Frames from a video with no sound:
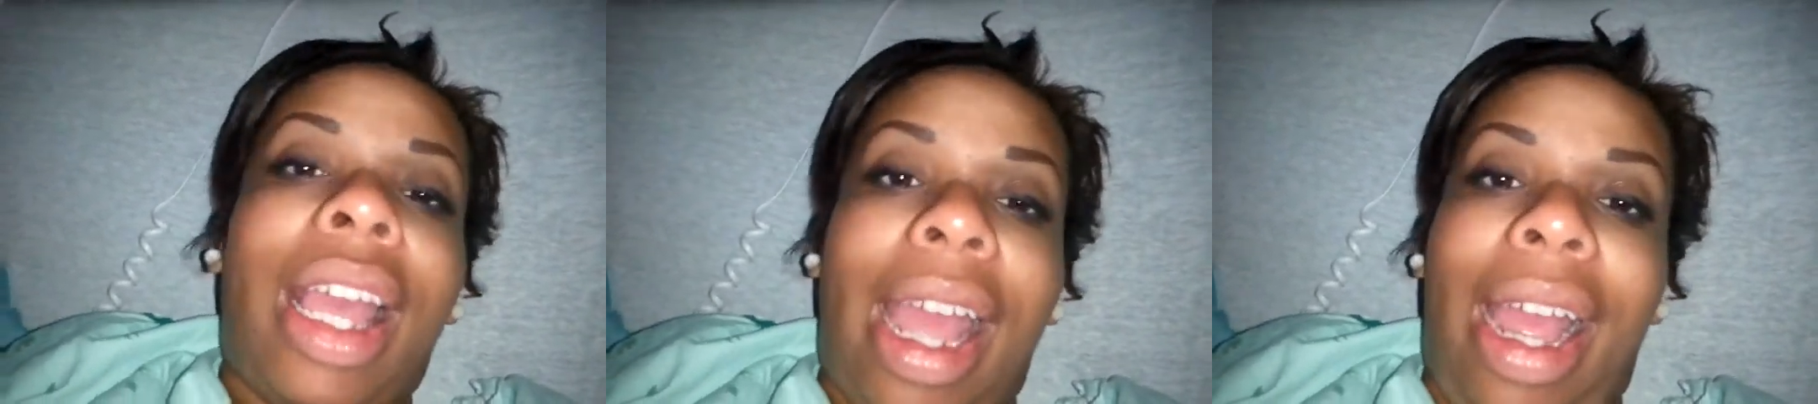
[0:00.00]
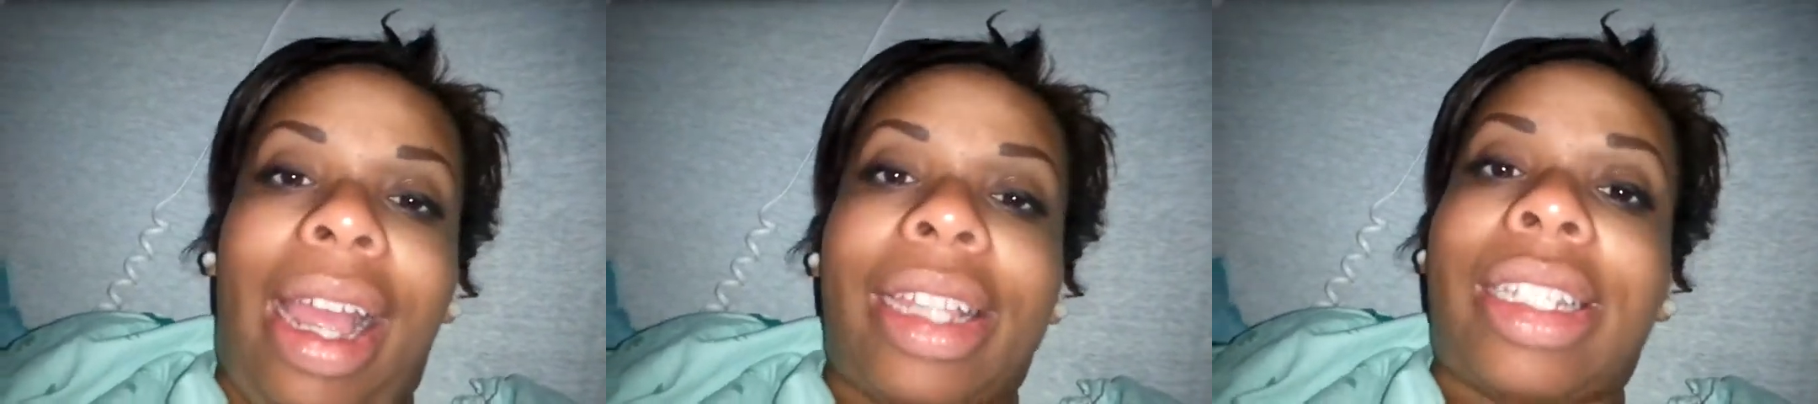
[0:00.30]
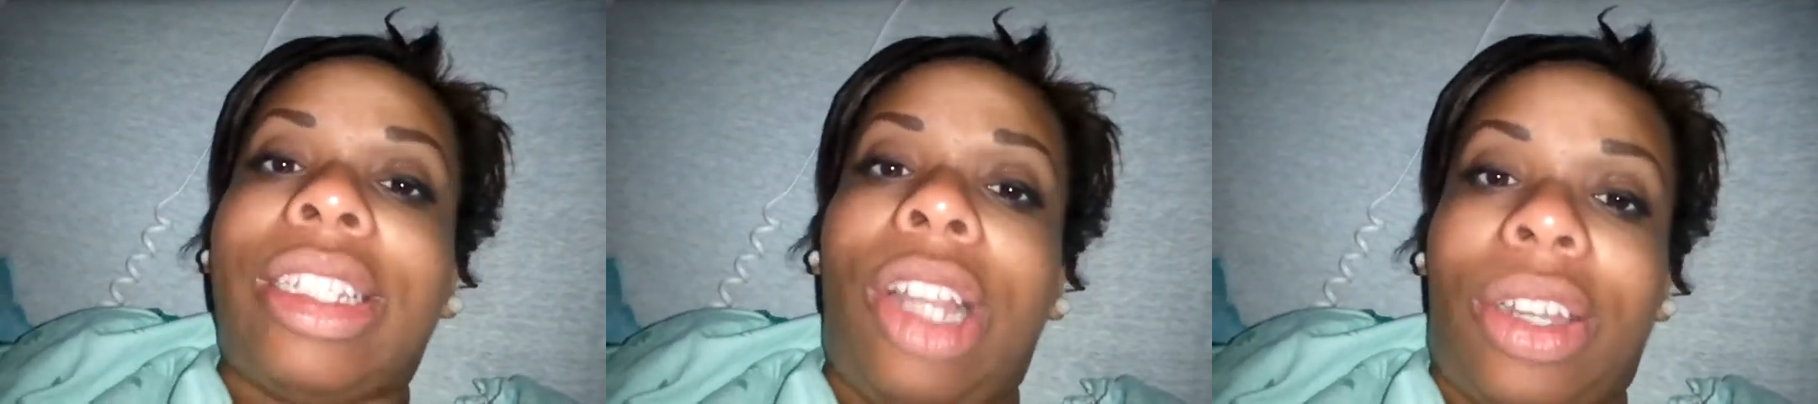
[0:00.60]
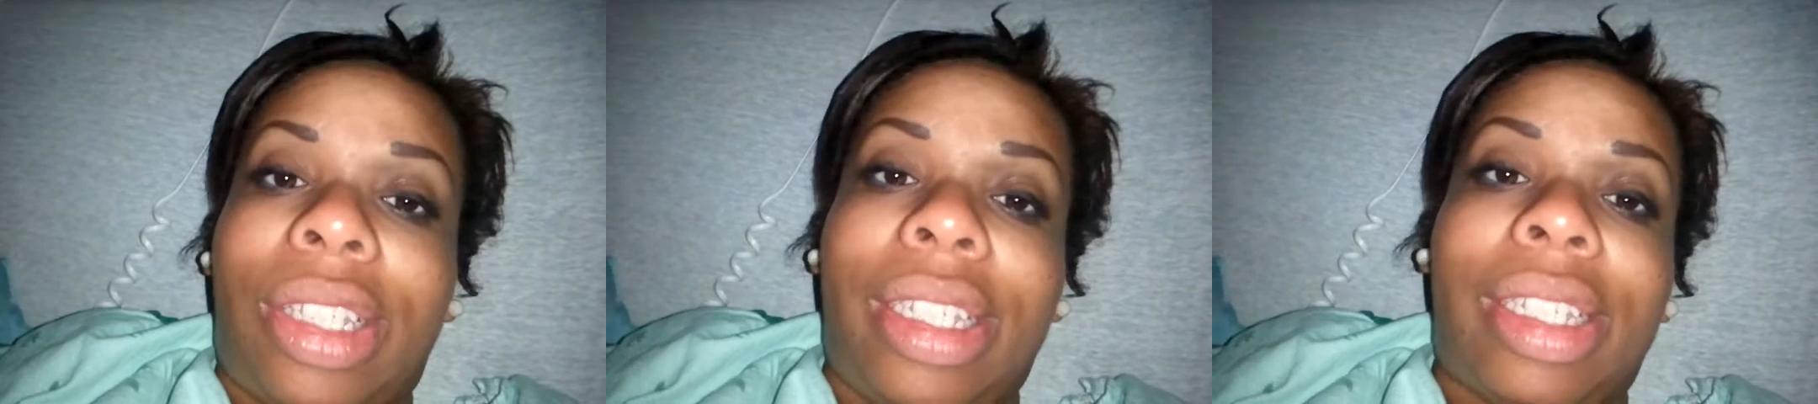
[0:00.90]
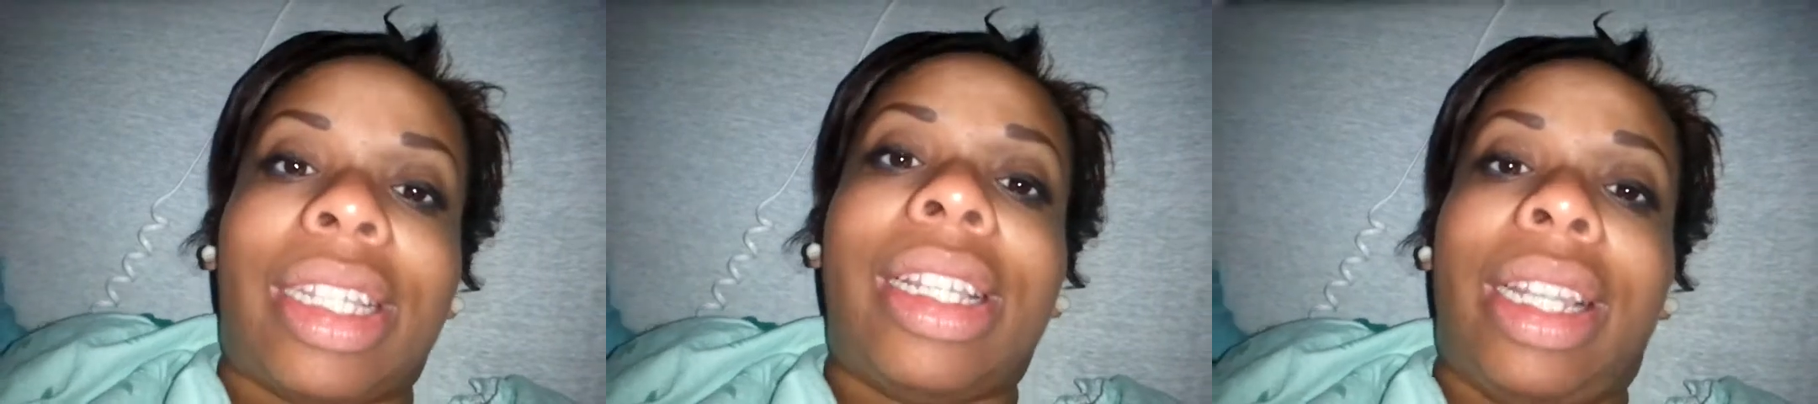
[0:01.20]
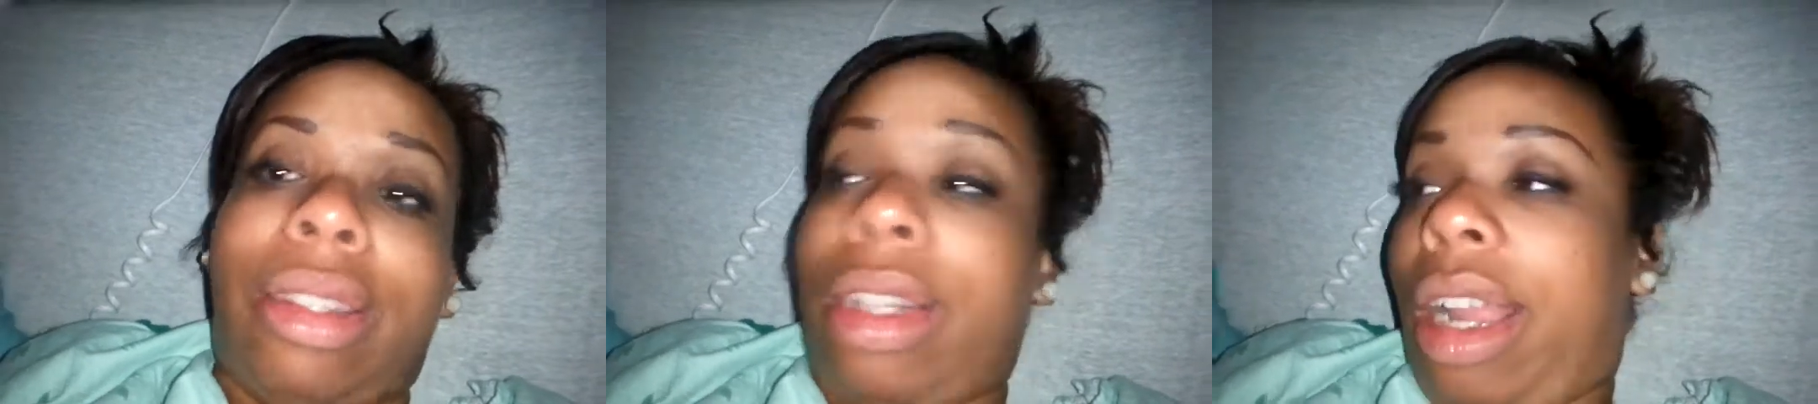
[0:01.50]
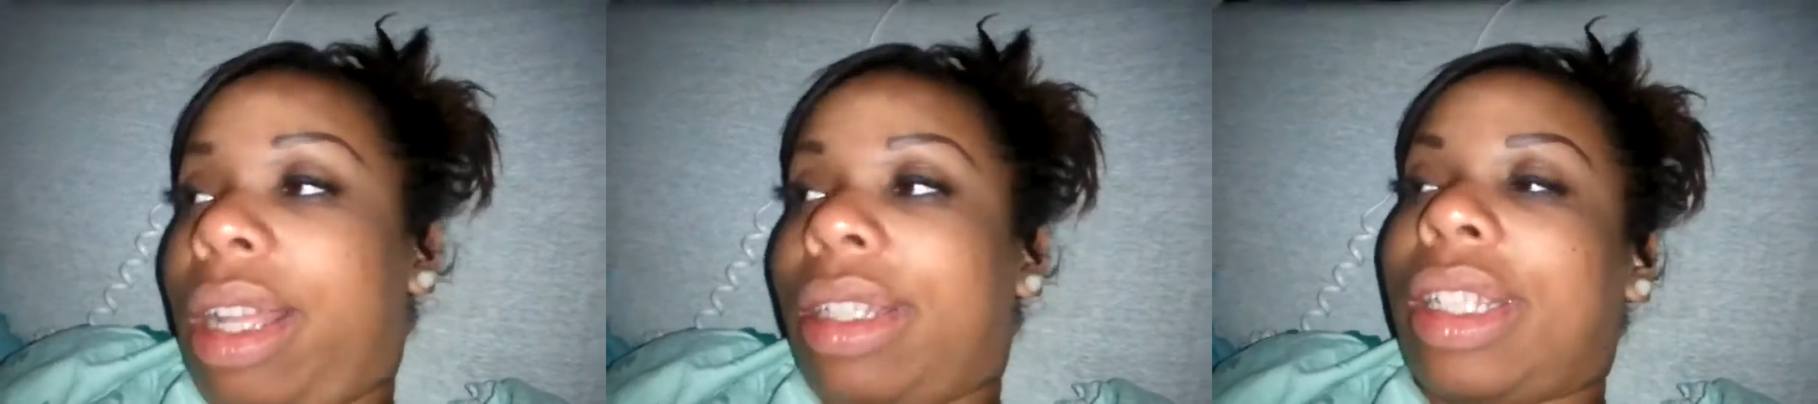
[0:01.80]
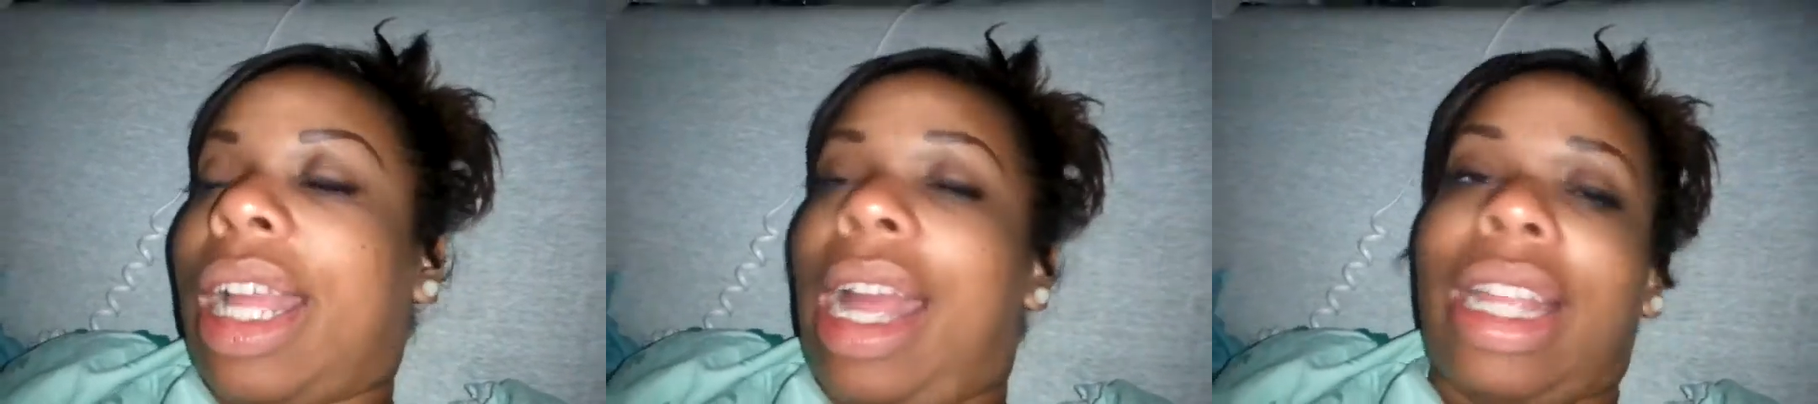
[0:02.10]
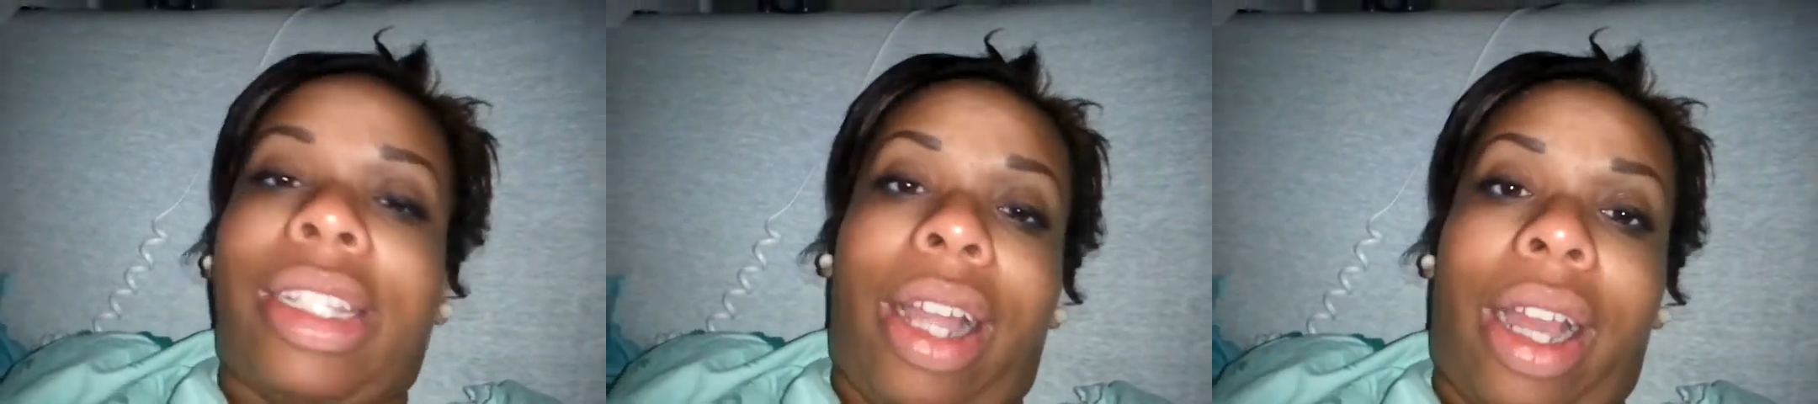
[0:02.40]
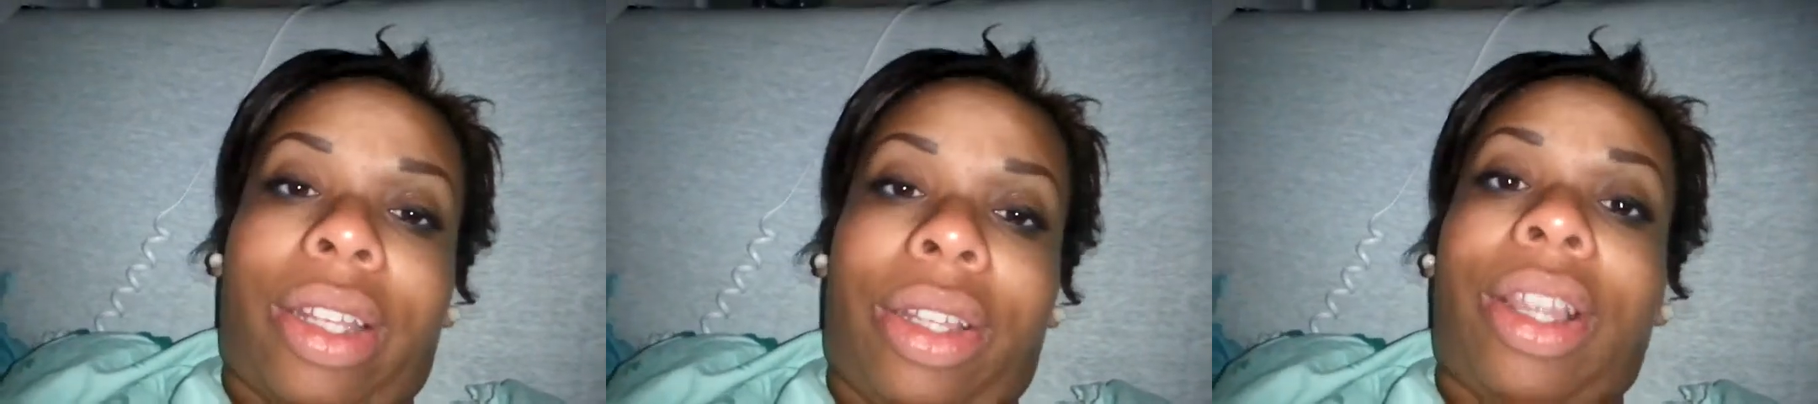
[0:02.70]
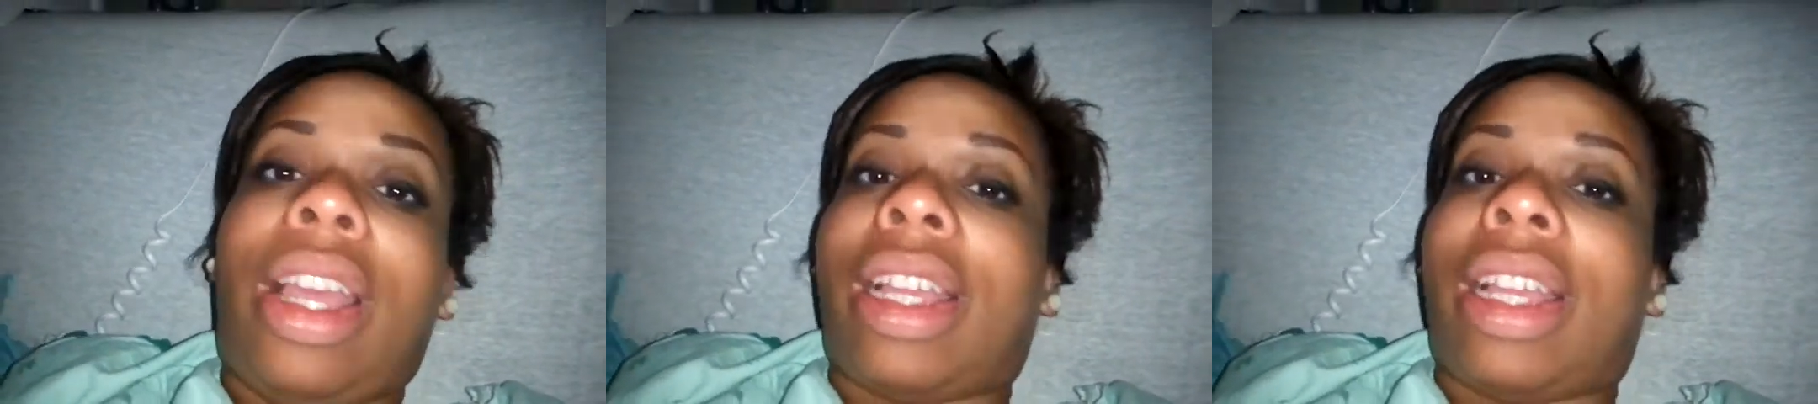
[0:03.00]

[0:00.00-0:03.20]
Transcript: as nurses and negligent as doctor,